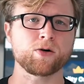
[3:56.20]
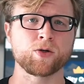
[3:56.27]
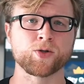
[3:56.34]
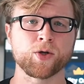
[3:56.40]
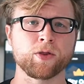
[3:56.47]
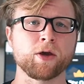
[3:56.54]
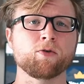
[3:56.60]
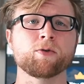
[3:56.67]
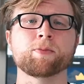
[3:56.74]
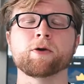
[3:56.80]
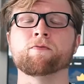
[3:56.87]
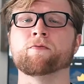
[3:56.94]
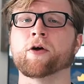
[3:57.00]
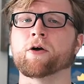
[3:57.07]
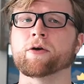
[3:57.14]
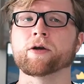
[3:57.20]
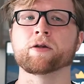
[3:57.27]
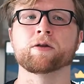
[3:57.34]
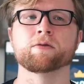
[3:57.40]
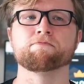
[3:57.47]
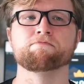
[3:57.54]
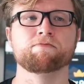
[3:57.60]
So they would be
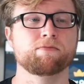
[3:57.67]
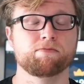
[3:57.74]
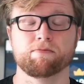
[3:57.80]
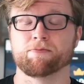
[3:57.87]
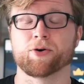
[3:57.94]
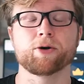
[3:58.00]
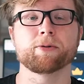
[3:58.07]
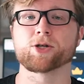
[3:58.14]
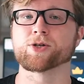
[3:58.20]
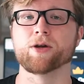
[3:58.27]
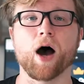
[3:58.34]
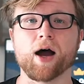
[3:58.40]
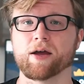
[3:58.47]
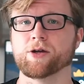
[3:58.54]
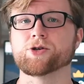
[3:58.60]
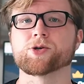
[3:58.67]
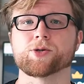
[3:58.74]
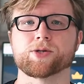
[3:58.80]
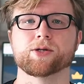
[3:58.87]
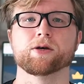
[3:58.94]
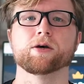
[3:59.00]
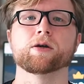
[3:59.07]
pretty much not
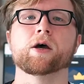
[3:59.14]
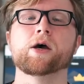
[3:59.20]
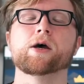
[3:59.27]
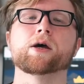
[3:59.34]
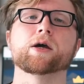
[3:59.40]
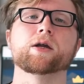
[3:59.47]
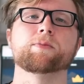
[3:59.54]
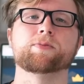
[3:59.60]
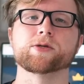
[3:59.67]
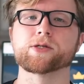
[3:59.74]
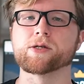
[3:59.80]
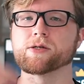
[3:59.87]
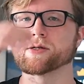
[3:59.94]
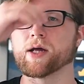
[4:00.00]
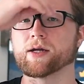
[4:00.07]
interested in a business